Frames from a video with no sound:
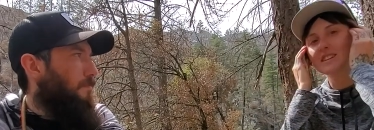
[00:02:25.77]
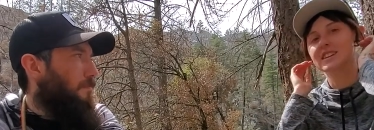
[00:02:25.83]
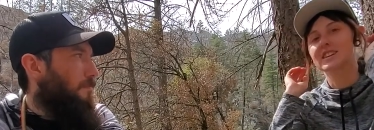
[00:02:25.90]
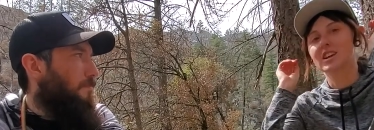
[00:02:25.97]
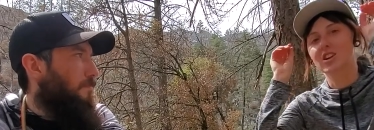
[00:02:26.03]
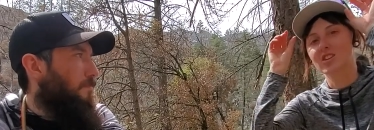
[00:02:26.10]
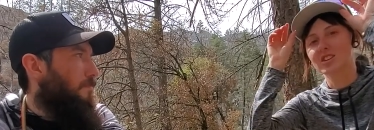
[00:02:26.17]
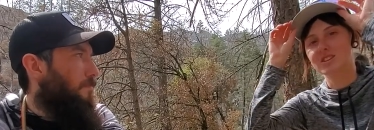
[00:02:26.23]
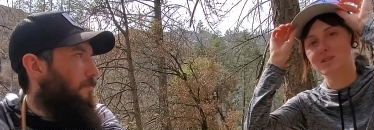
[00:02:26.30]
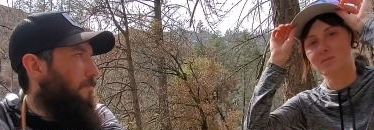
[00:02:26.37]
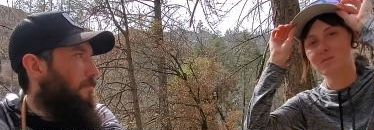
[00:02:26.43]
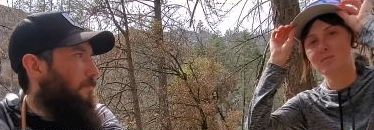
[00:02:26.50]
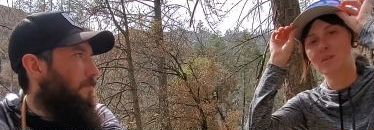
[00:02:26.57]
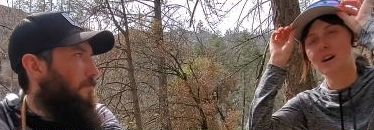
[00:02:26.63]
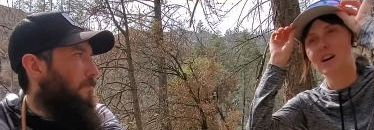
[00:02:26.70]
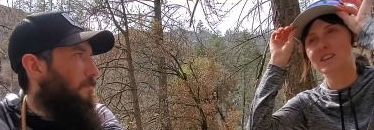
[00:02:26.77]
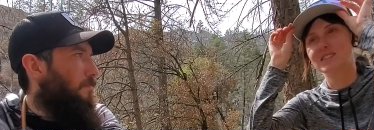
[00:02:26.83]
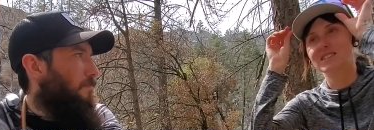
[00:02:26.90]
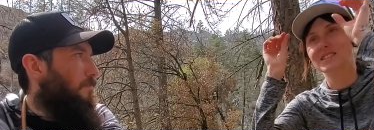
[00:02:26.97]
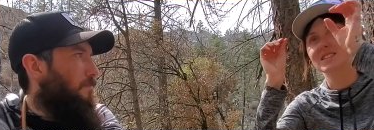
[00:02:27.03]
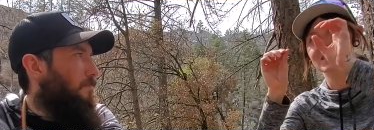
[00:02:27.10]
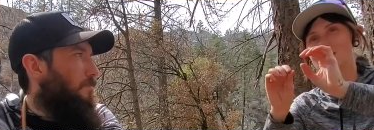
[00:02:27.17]
Speaker 1: Nick carries a uh,
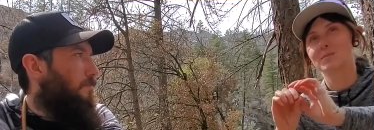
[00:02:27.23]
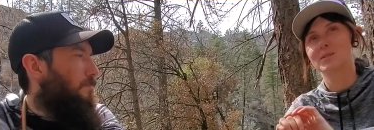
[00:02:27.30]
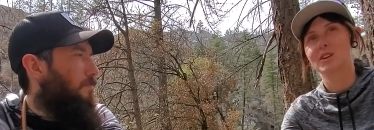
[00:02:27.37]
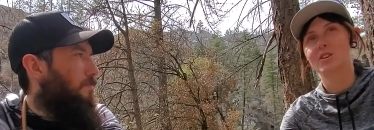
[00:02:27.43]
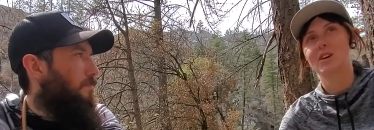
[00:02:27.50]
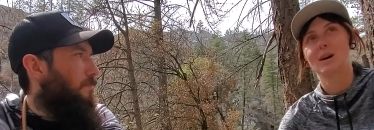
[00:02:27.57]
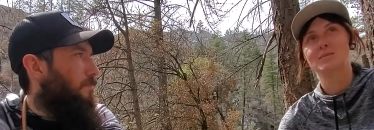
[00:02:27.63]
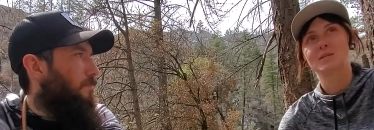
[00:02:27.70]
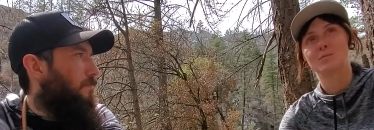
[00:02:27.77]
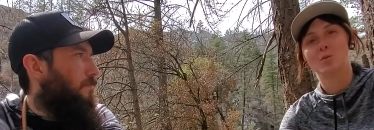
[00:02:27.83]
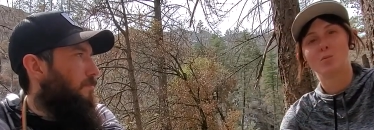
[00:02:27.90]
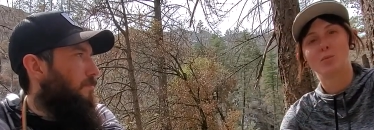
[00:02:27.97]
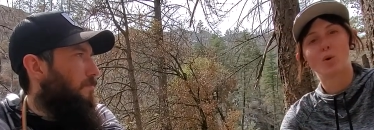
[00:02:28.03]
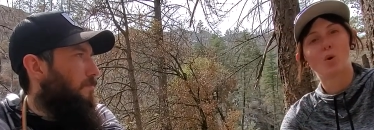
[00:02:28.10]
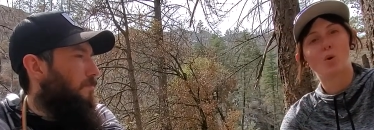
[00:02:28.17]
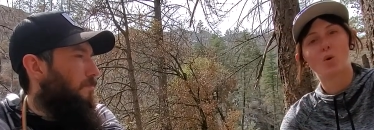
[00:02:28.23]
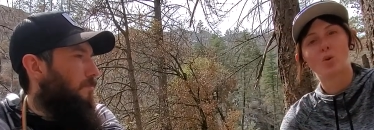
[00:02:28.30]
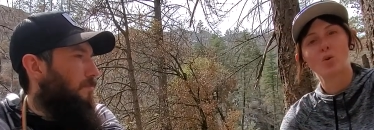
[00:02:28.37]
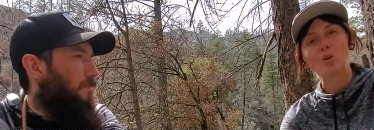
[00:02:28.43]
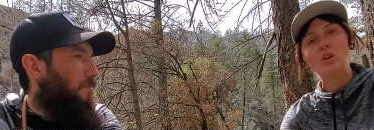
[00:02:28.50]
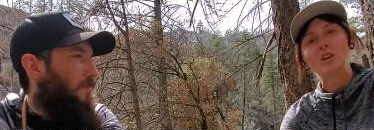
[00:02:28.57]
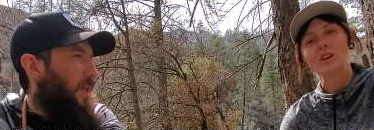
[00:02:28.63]
to Summit collapsible
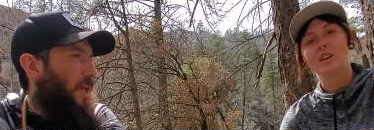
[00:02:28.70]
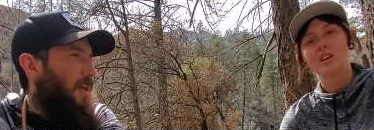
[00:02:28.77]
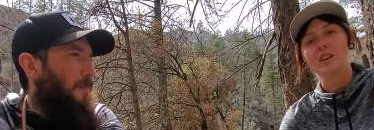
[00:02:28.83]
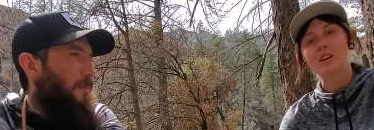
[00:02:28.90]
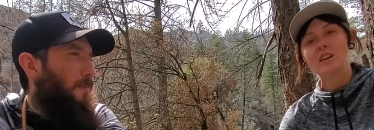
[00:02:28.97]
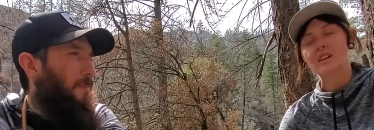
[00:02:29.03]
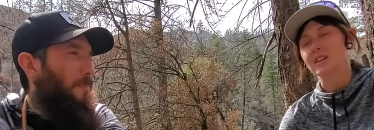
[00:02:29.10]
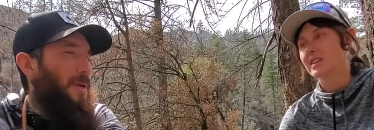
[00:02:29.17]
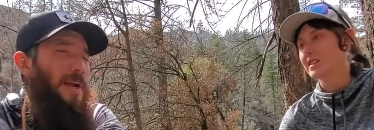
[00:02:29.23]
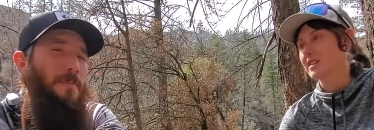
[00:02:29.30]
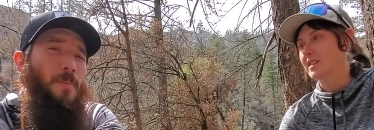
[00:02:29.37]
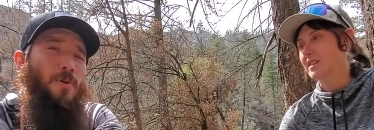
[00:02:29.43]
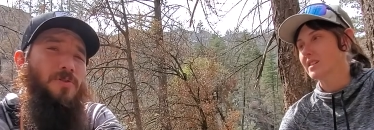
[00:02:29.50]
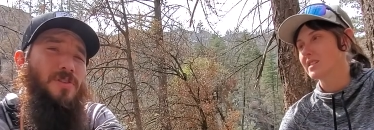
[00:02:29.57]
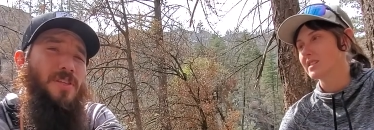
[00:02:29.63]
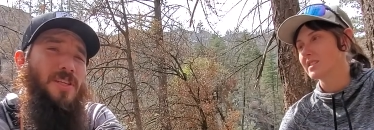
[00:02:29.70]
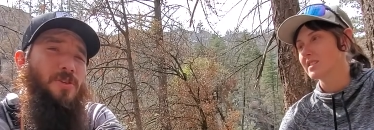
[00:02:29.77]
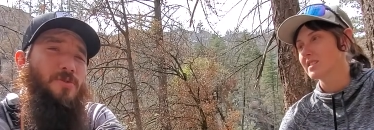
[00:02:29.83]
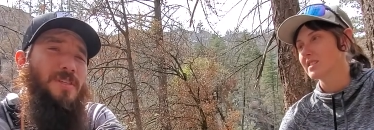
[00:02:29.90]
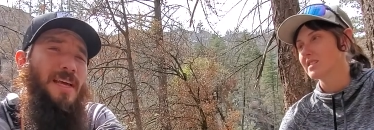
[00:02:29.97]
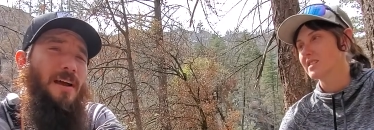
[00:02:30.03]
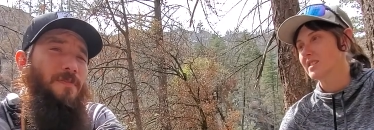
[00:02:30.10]
bowl.
Speaker 2: But I mostly
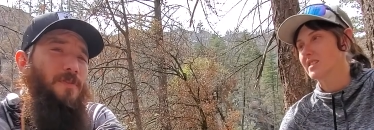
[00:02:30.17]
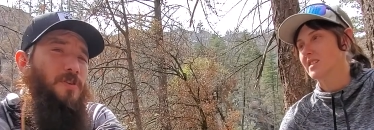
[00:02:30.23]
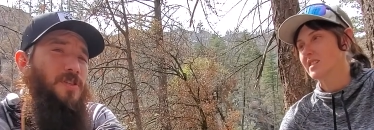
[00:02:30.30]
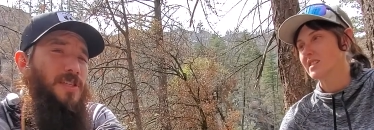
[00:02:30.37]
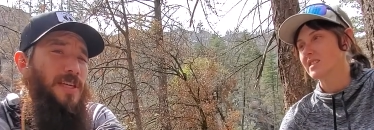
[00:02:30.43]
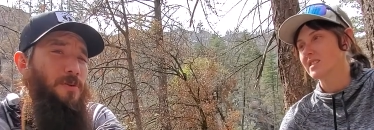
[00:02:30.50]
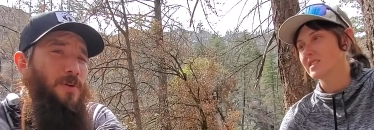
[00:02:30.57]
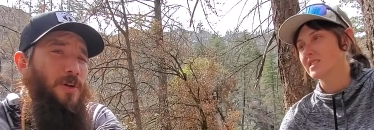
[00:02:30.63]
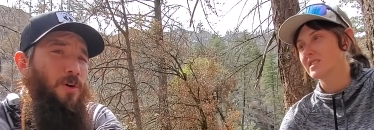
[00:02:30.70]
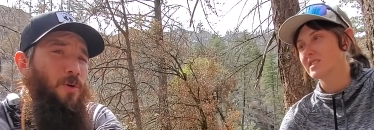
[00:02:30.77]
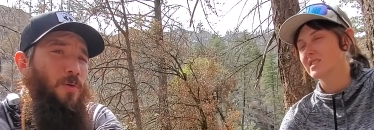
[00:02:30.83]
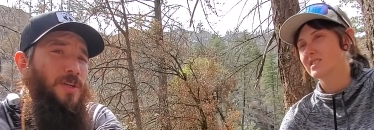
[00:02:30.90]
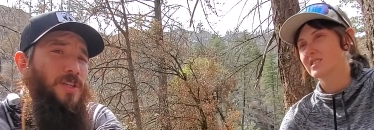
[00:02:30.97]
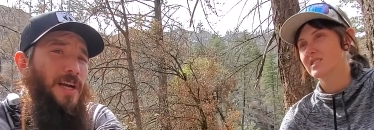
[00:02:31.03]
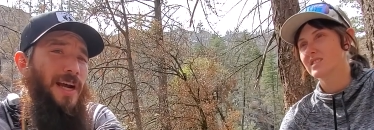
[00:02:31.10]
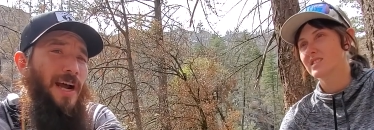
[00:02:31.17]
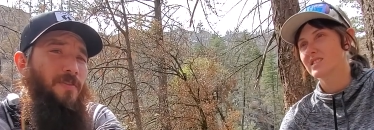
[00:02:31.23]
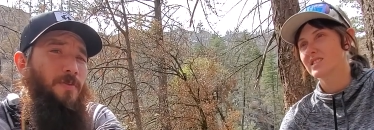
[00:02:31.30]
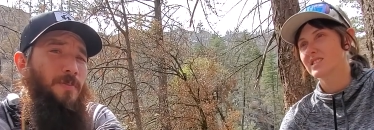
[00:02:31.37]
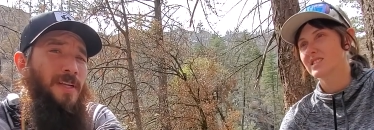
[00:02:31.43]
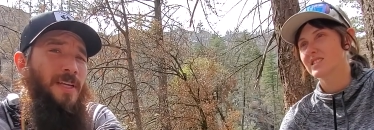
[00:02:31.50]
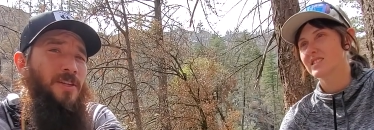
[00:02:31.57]
use that for cereal, which I
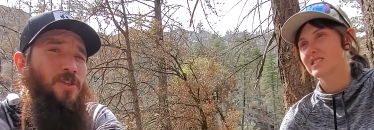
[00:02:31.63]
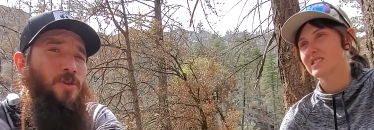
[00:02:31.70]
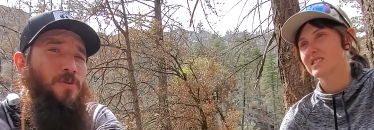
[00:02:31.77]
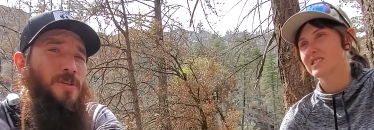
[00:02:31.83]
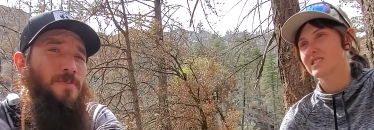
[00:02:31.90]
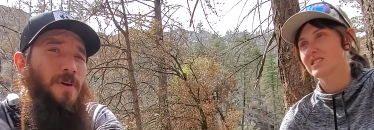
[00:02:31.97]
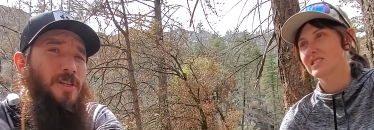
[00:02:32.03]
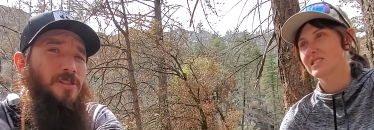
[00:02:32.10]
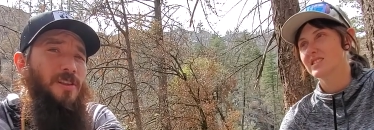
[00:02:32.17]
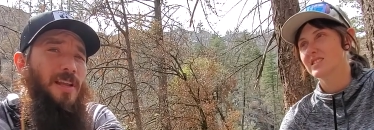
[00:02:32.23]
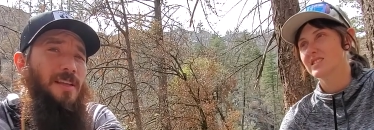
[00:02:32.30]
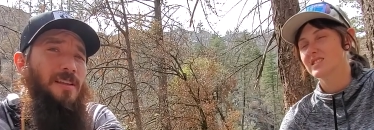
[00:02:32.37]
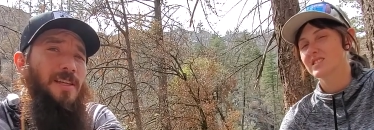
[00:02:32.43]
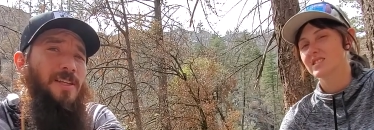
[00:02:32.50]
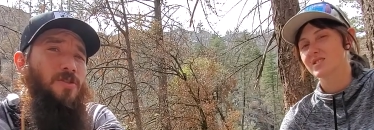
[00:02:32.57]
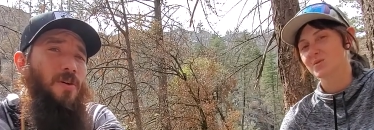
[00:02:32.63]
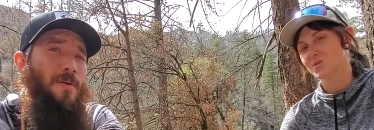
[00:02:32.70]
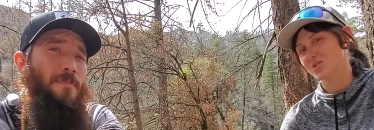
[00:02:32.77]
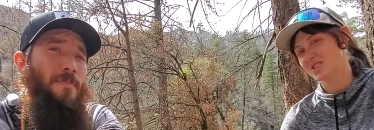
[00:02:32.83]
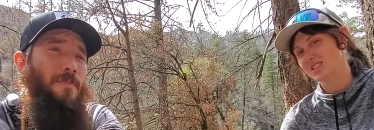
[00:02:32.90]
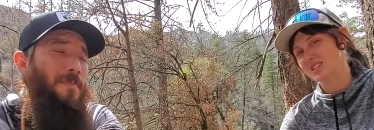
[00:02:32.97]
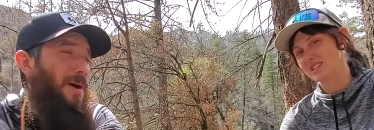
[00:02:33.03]
haven't been into as much lately, so
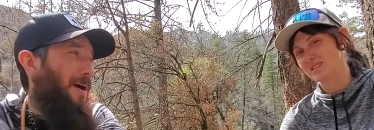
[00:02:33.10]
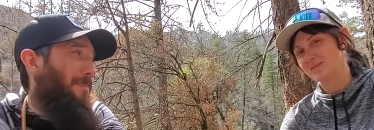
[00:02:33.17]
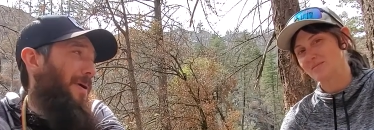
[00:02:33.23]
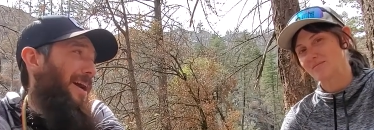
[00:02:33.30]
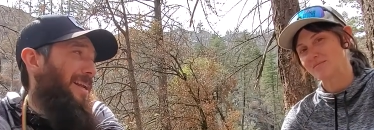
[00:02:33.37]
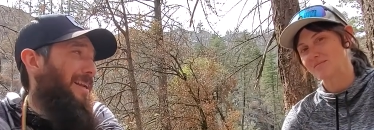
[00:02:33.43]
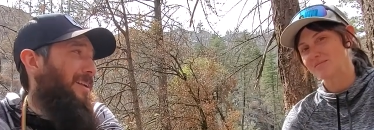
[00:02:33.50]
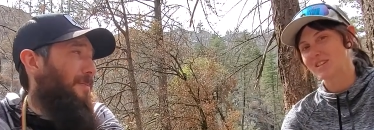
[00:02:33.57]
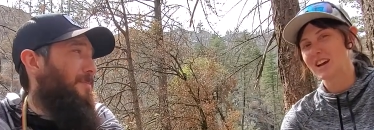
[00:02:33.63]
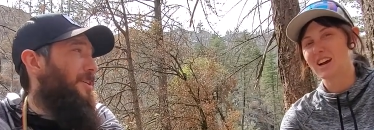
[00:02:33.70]
we'll i might end up